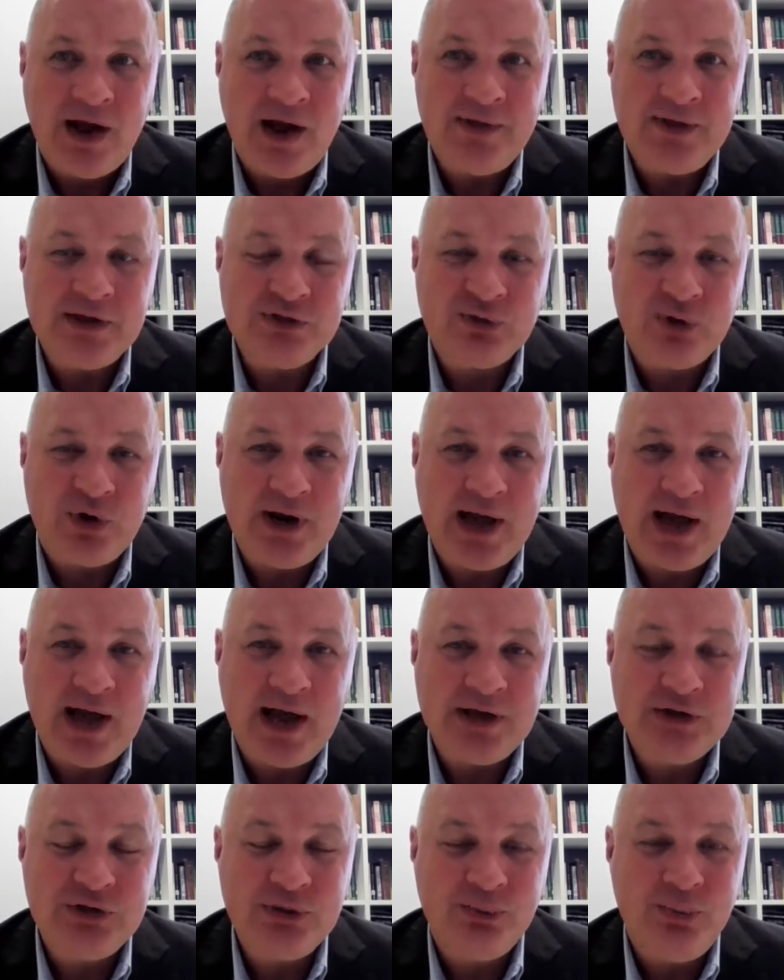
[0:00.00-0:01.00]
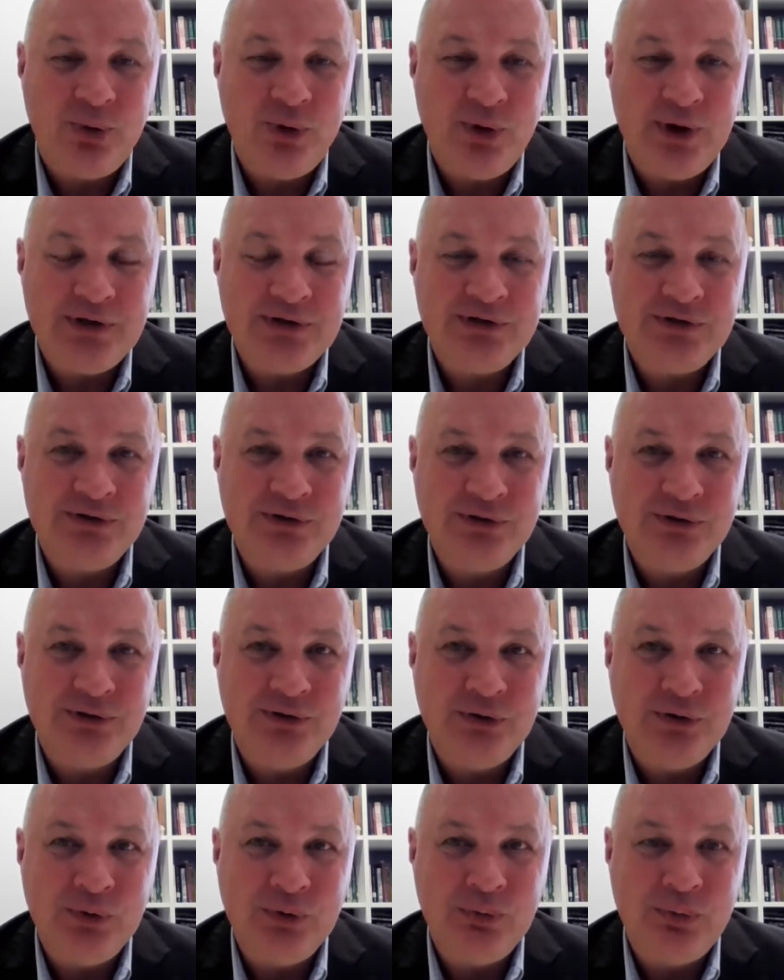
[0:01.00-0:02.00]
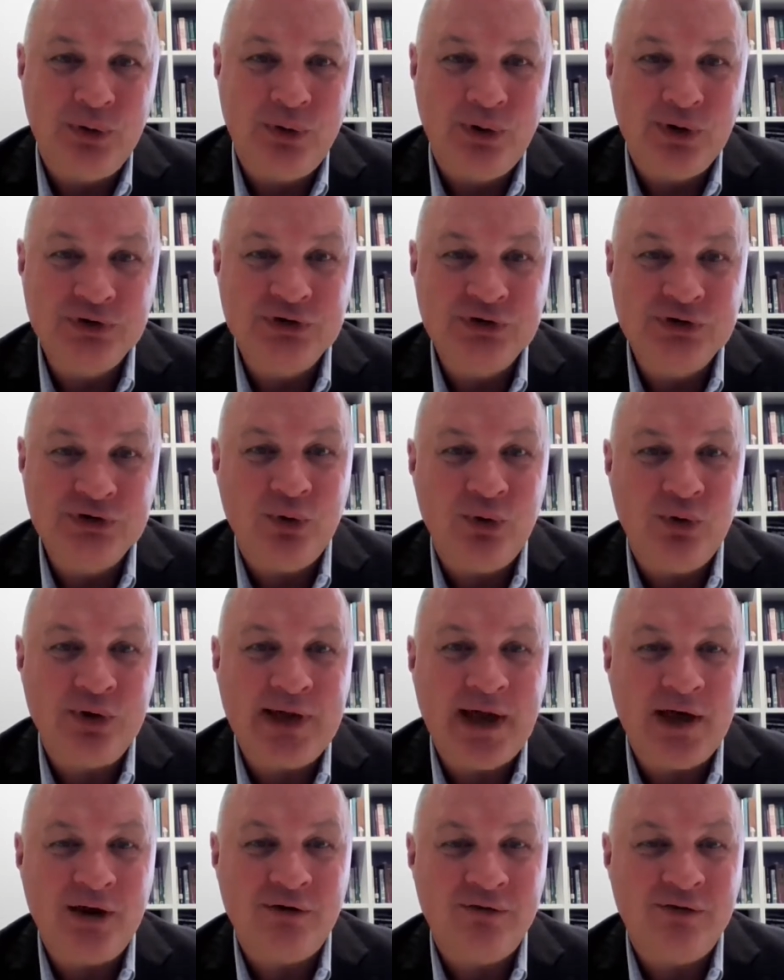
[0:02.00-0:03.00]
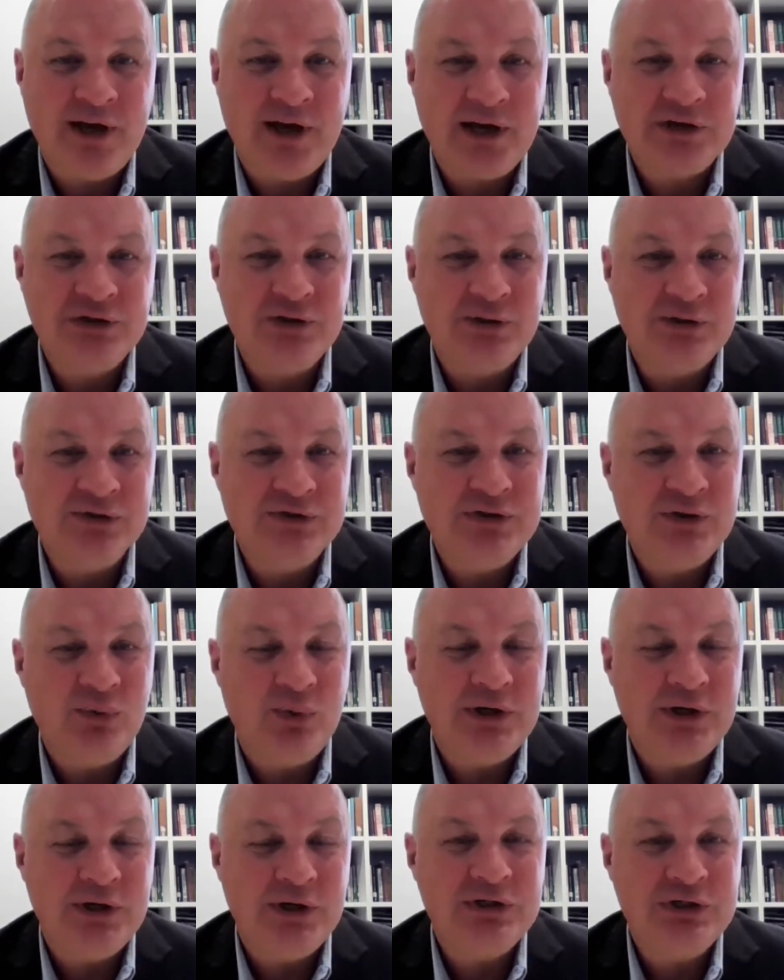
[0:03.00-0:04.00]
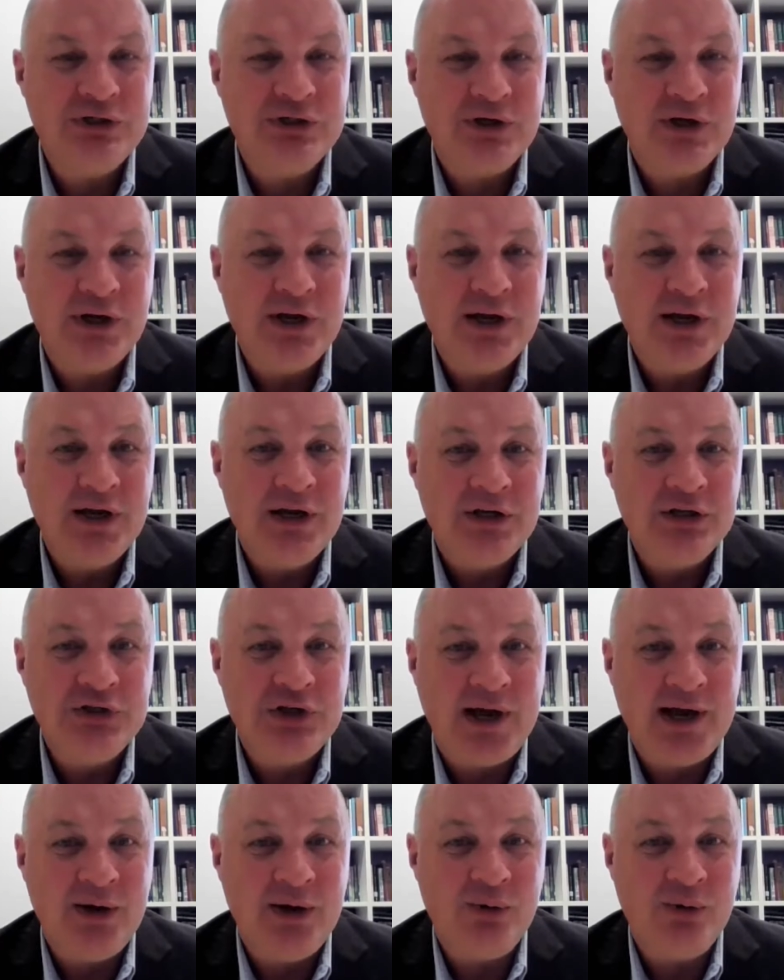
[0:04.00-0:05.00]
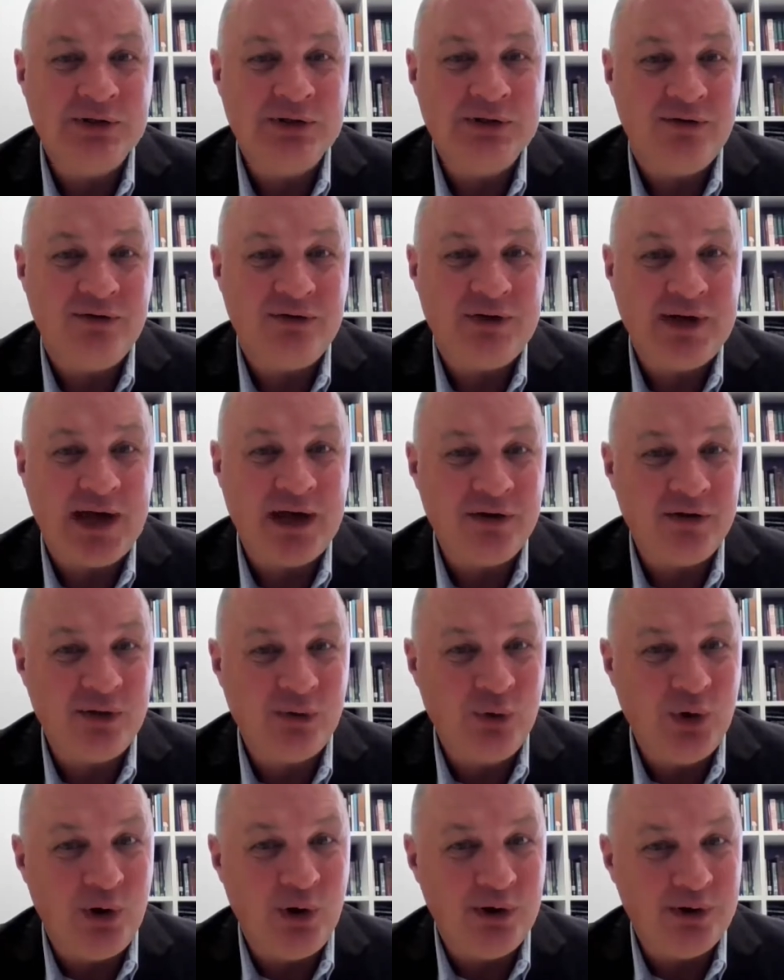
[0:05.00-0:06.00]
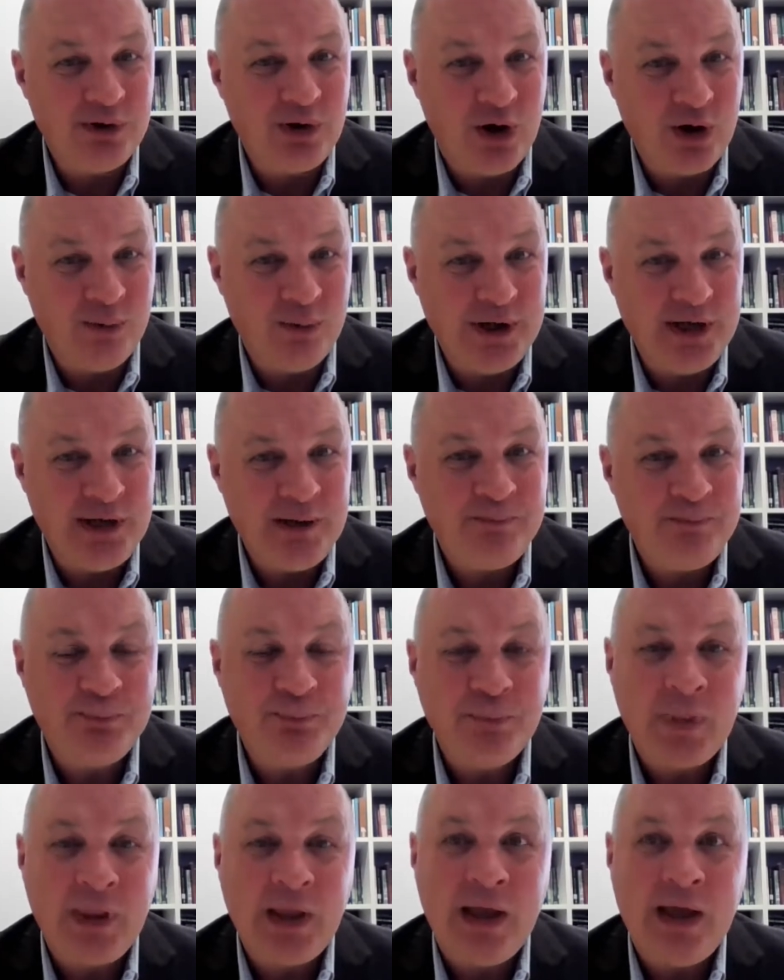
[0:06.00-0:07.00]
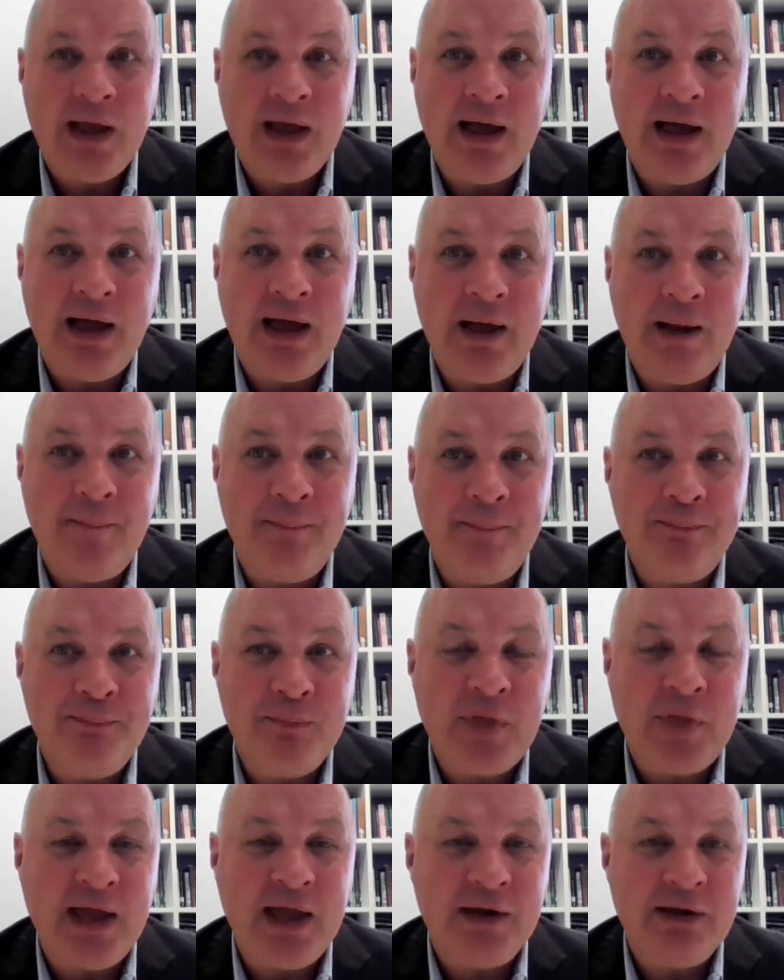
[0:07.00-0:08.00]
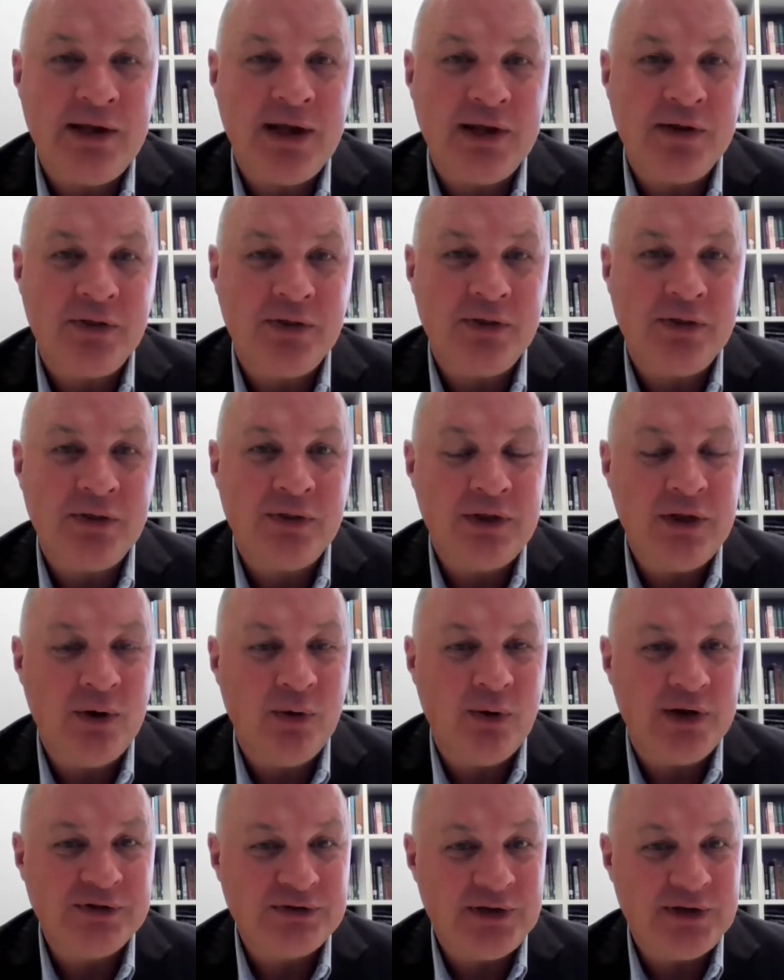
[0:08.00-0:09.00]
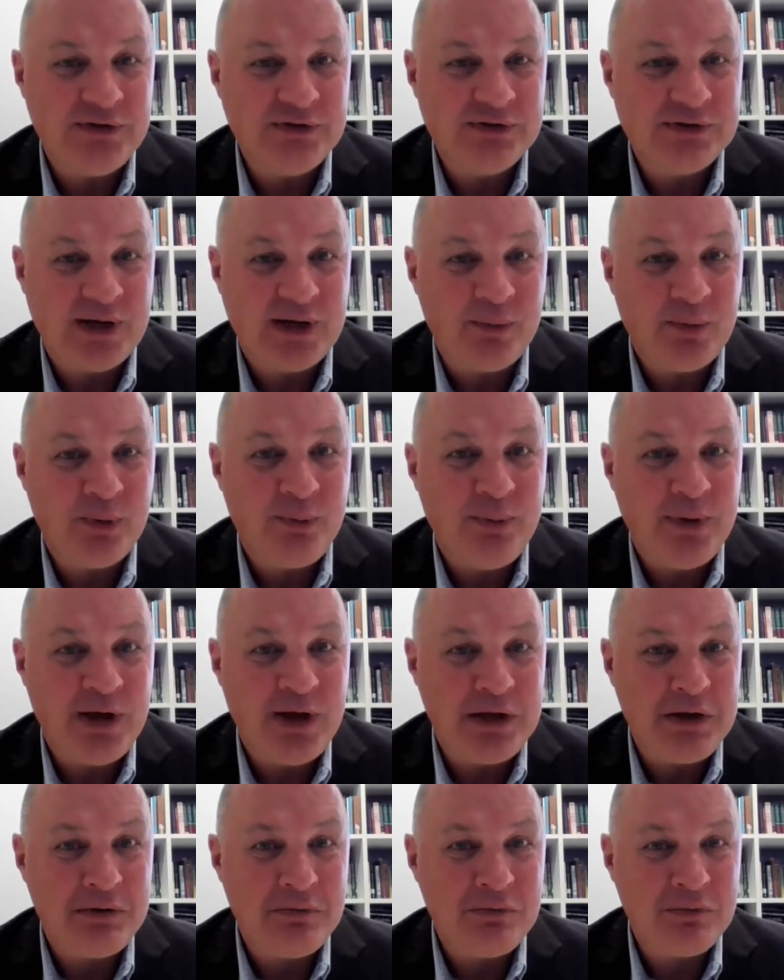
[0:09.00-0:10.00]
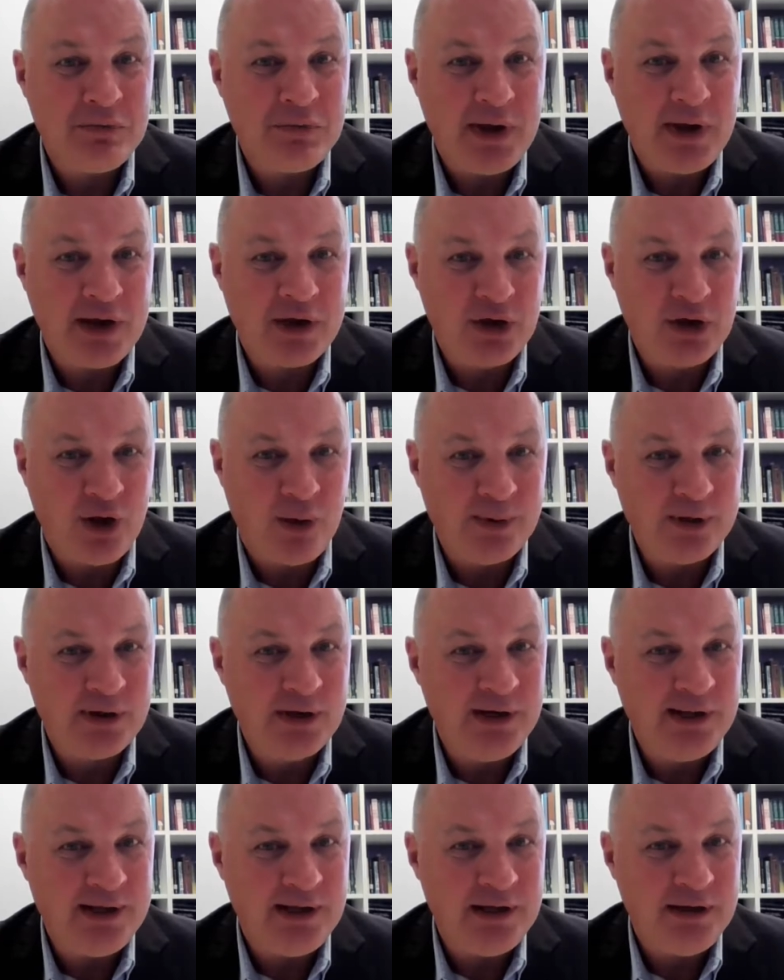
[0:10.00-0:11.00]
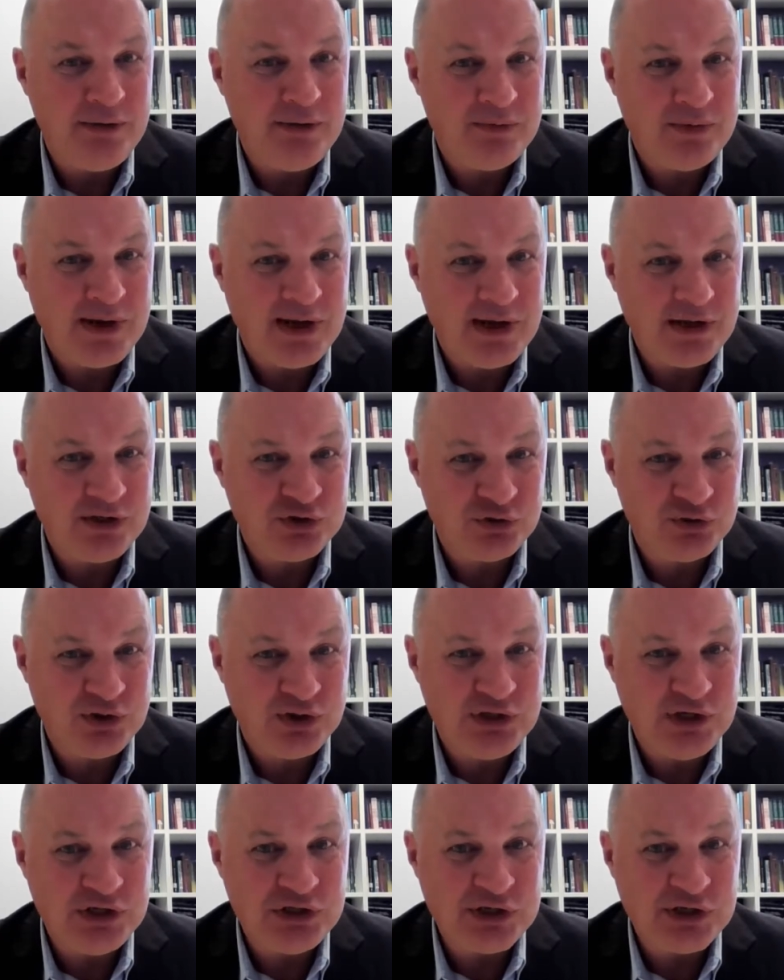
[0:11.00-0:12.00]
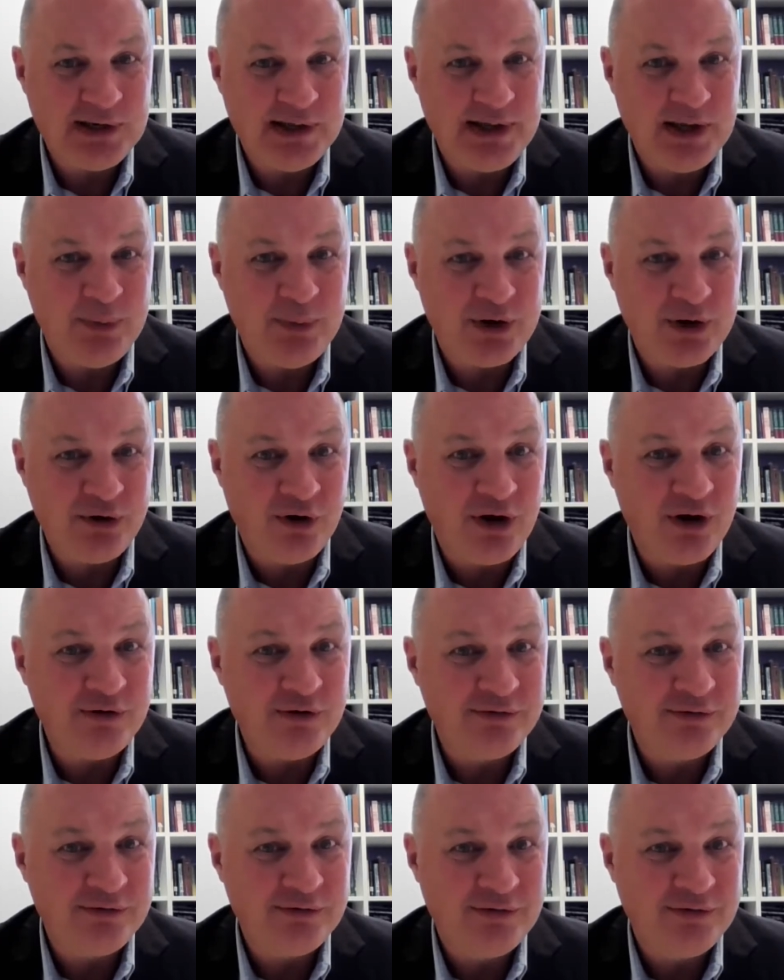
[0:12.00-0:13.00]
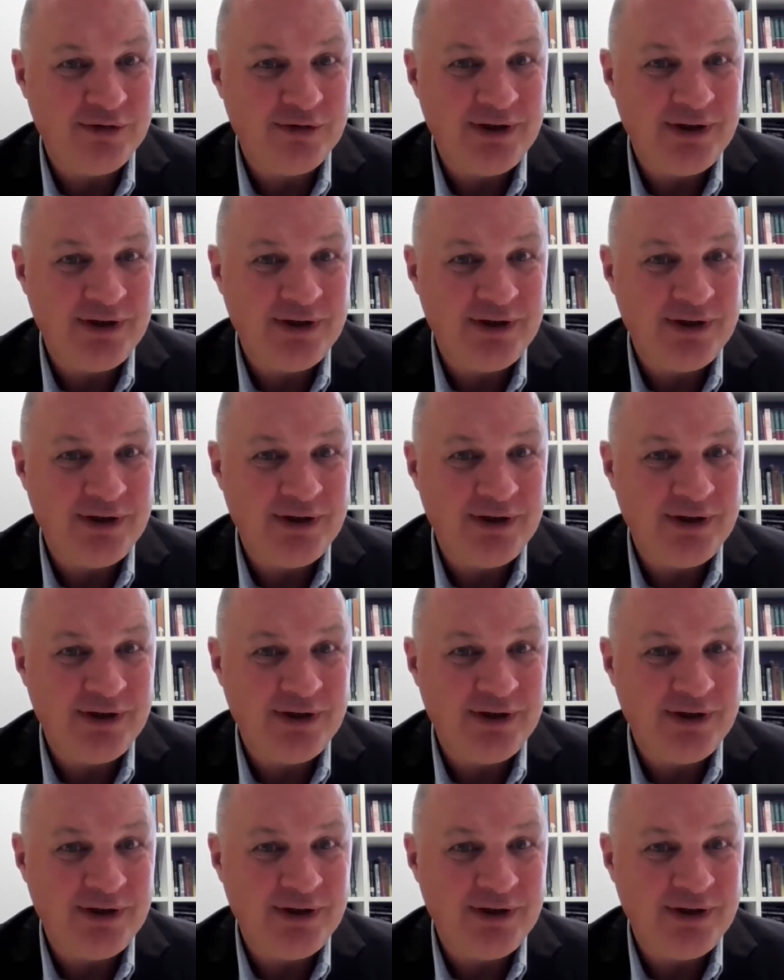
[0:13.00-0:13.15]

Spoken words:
I think it's very hard to point to plausible counterfactuals in which China was left out of the world economy, and yet the US ends up being economically and strategically better off.